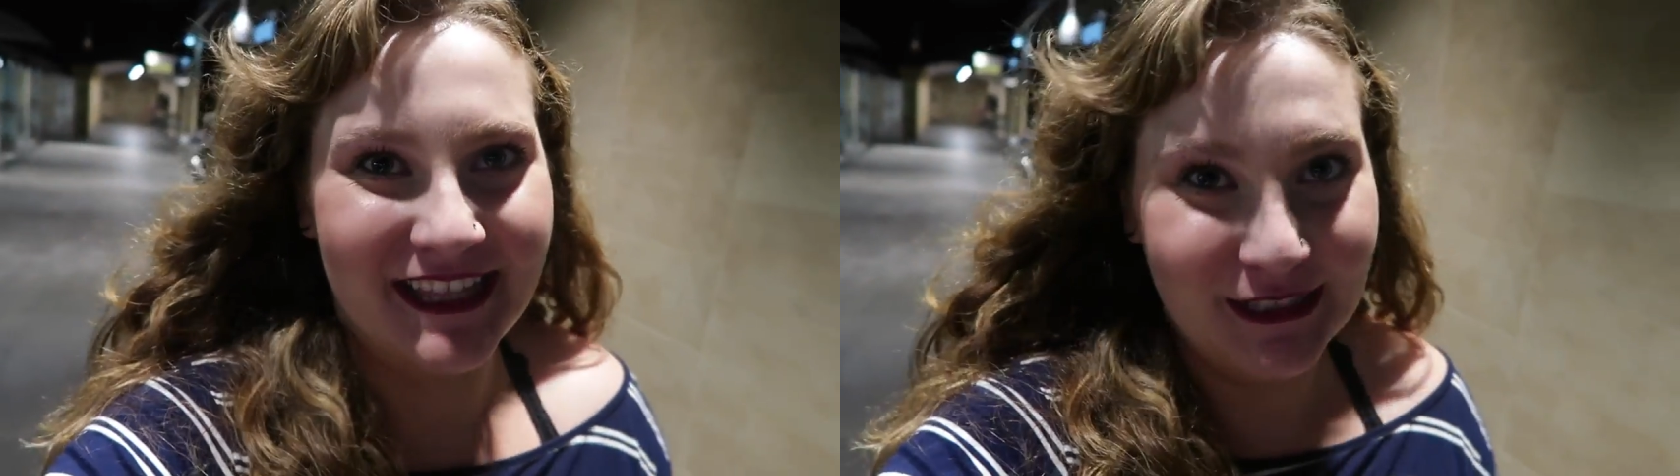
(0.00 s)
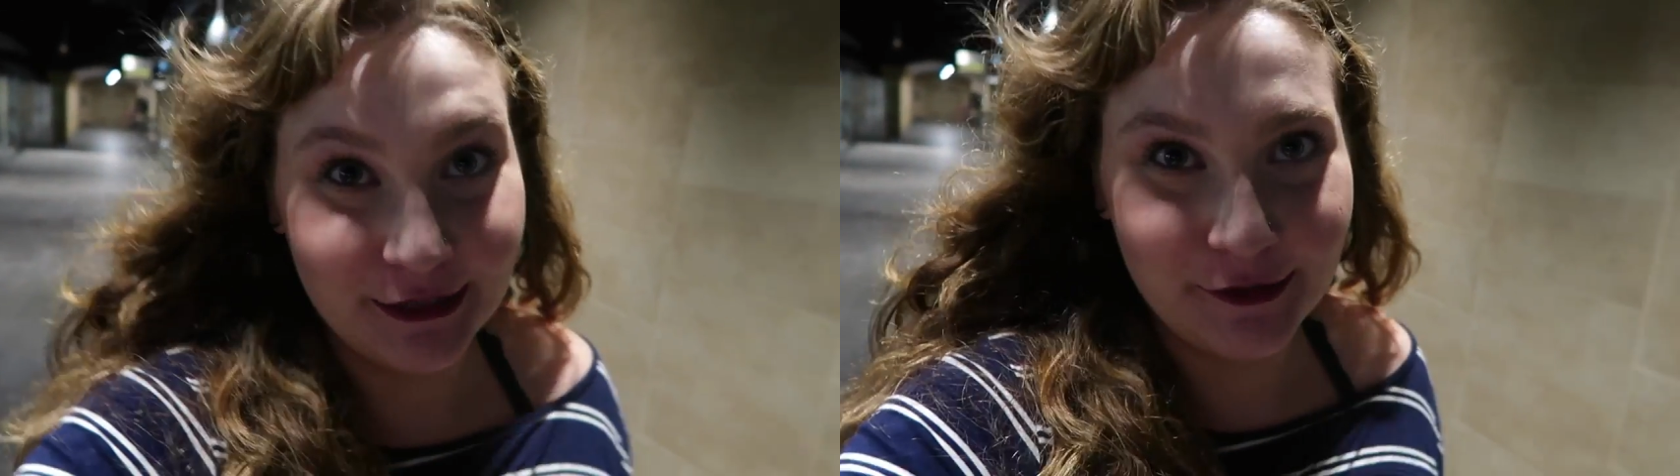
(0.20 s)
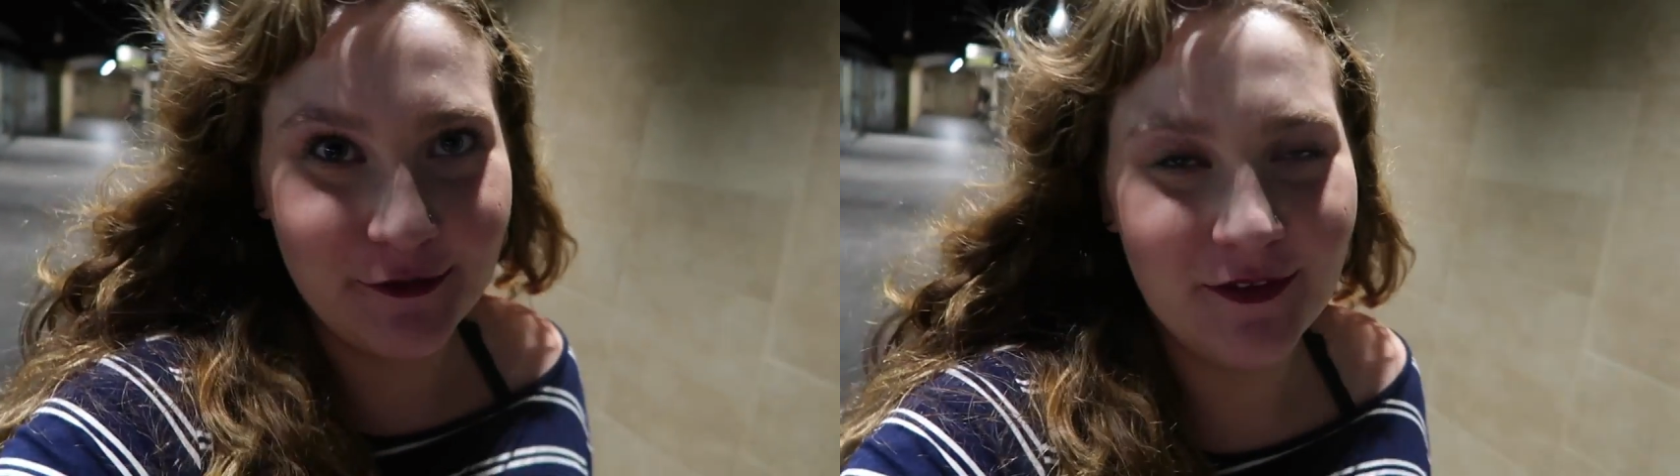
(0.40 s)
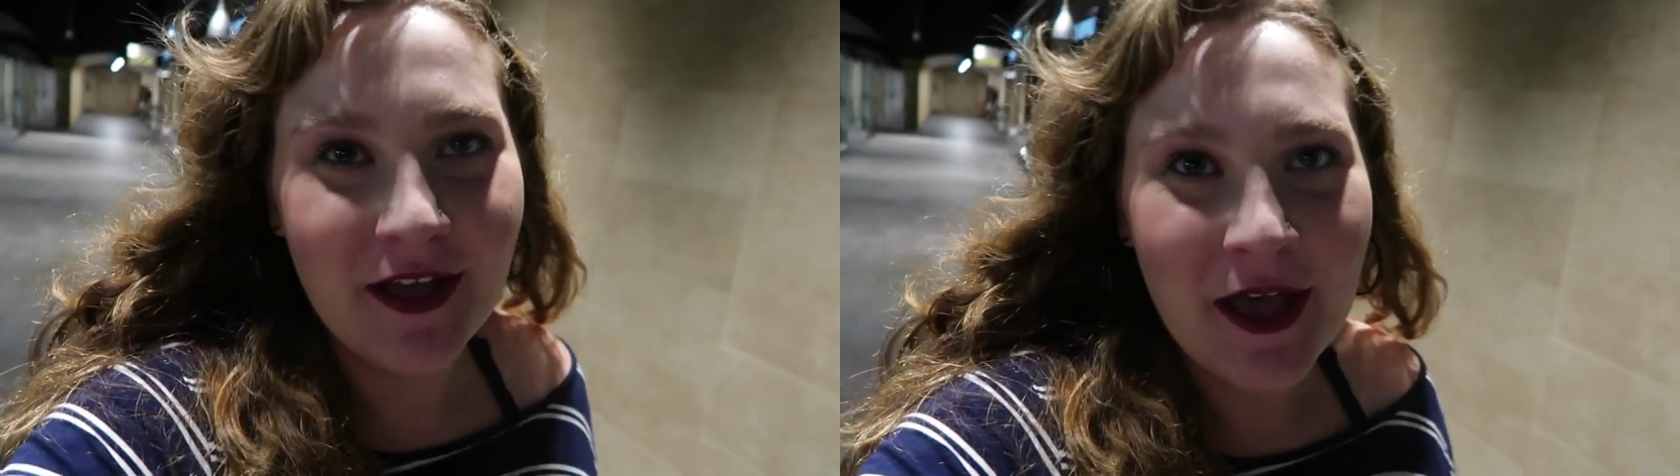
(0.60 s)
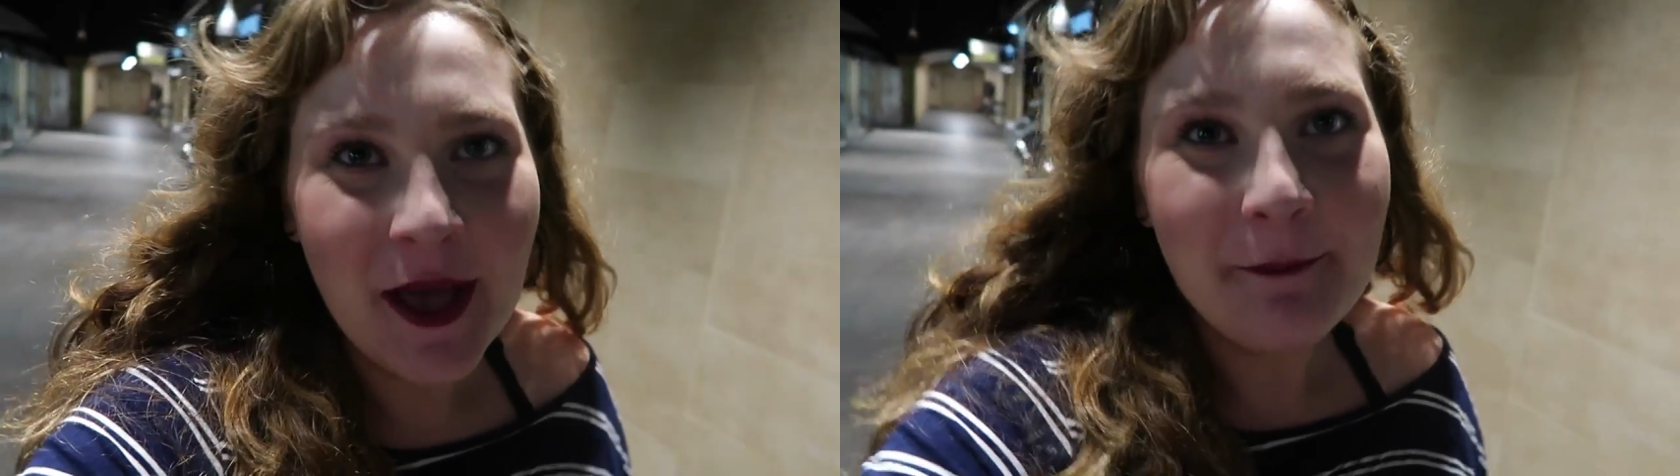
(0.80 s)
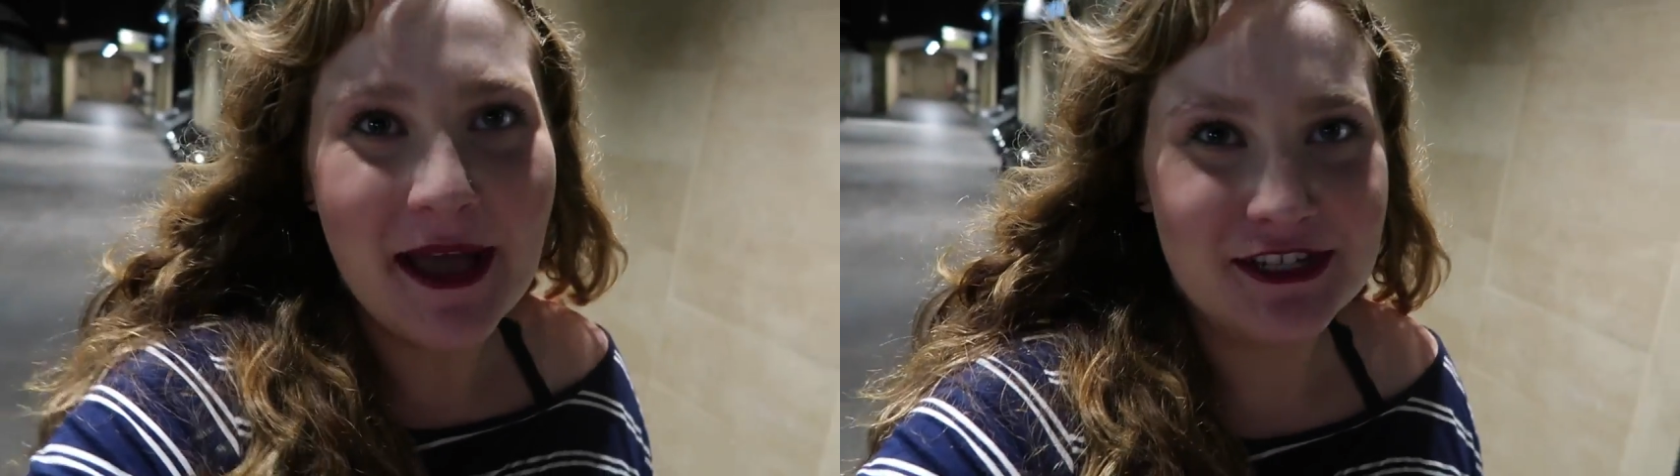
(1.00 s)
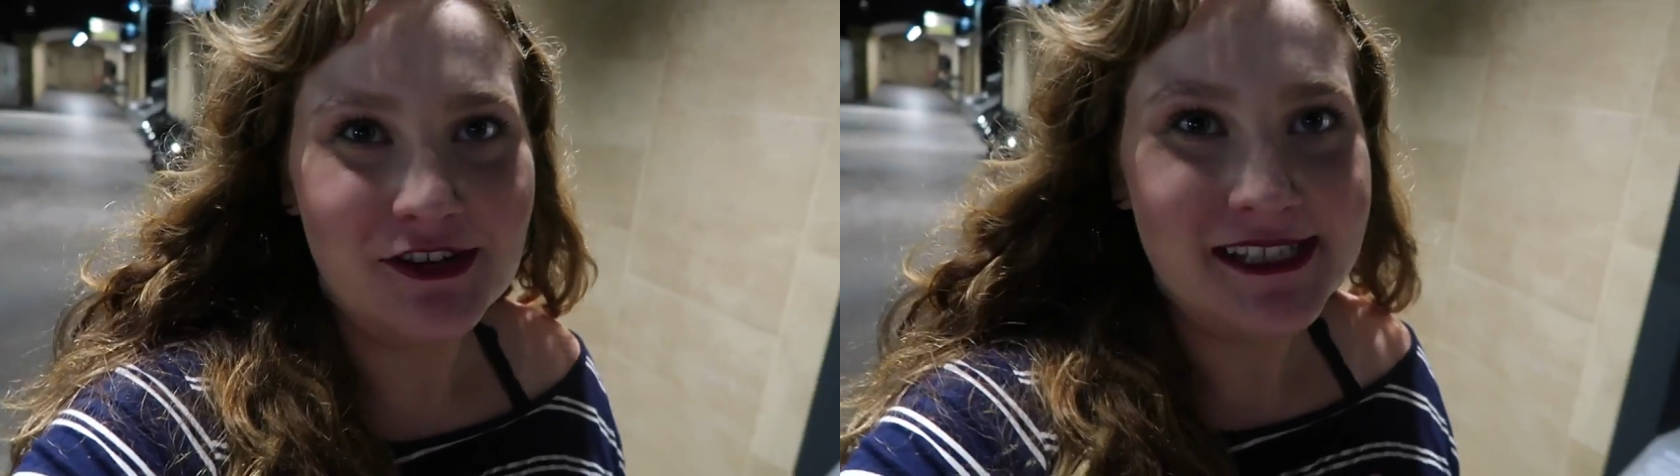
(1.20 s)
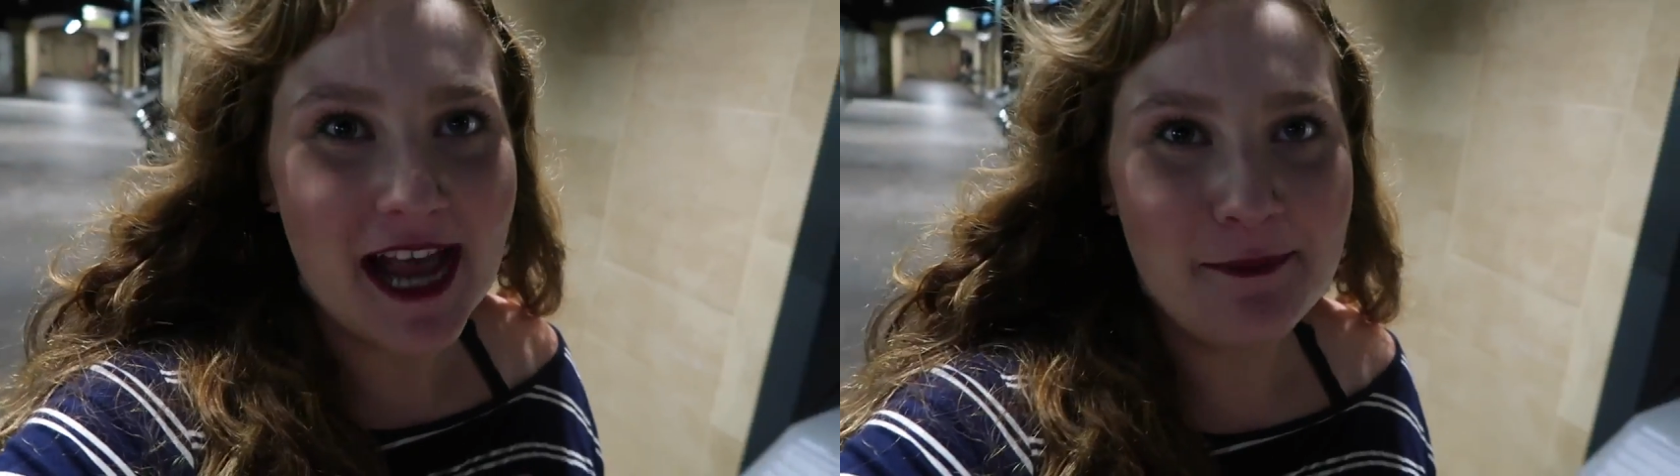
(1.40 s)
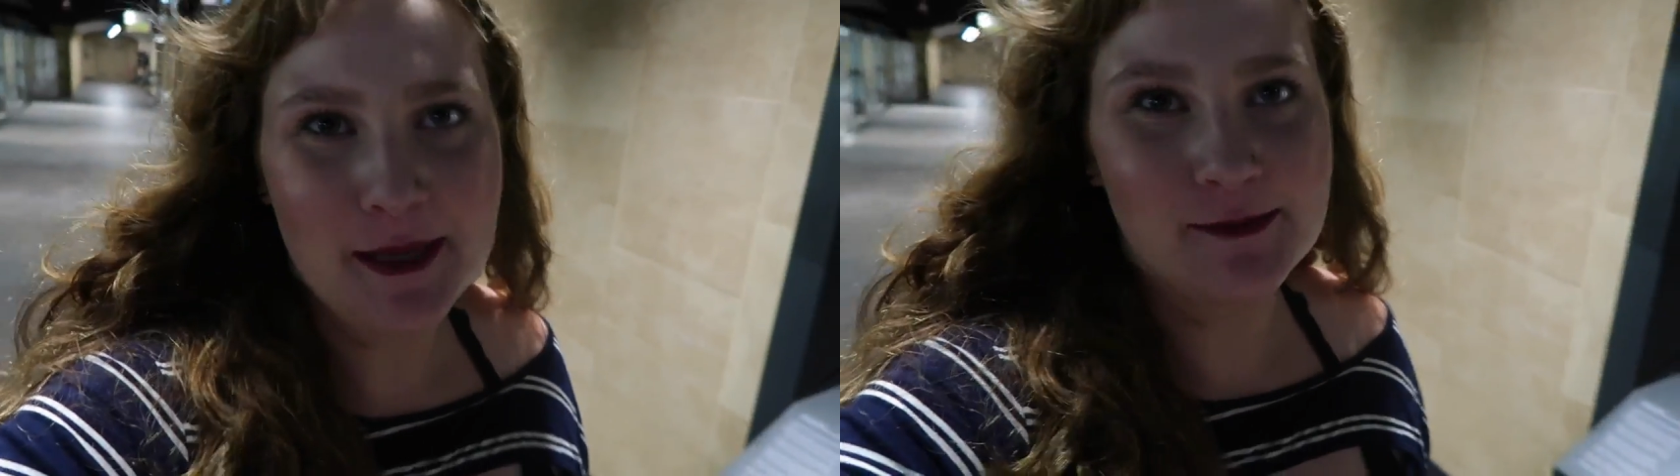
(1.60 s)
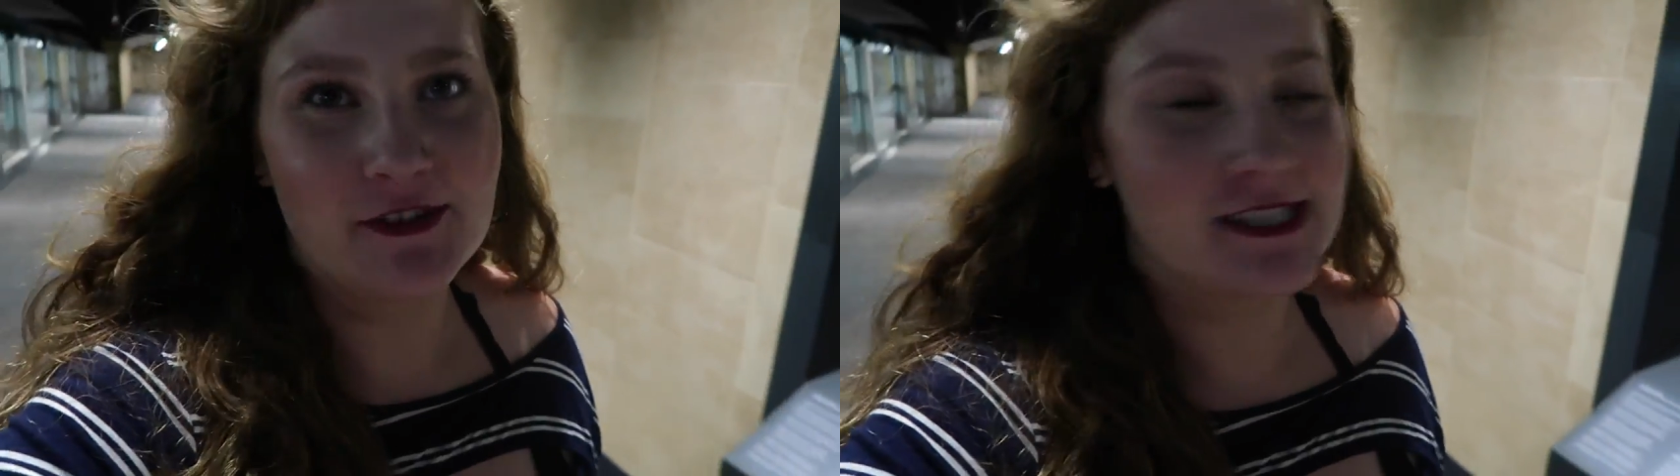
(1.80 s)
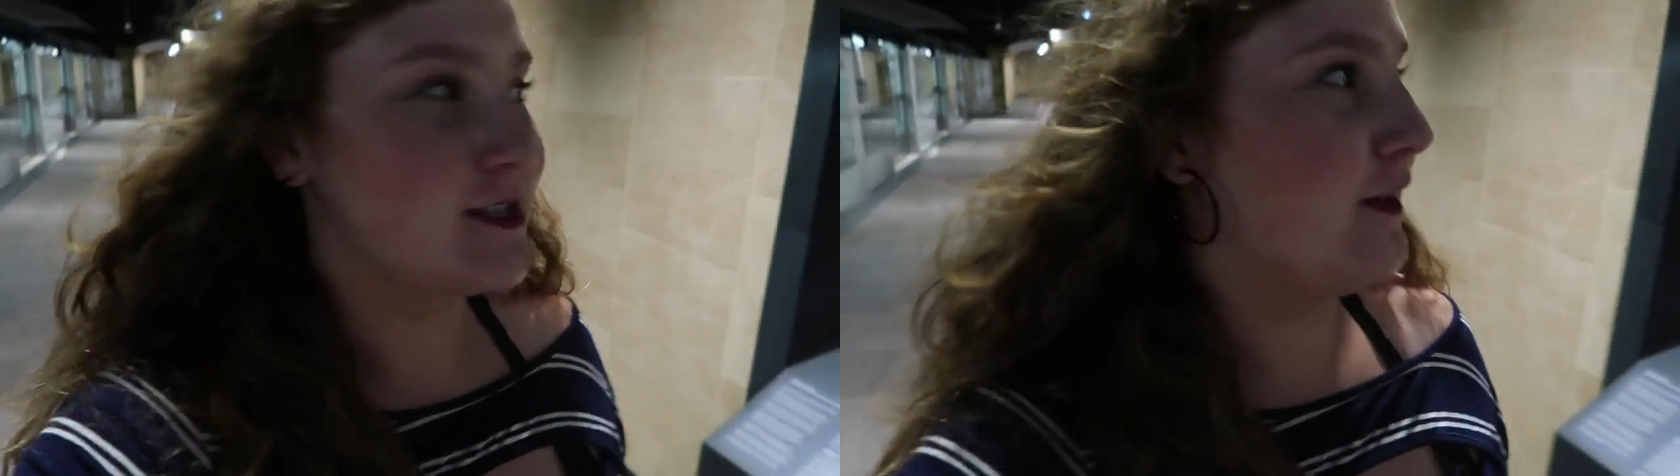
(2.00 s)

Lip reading: the Louvre metro stop is versus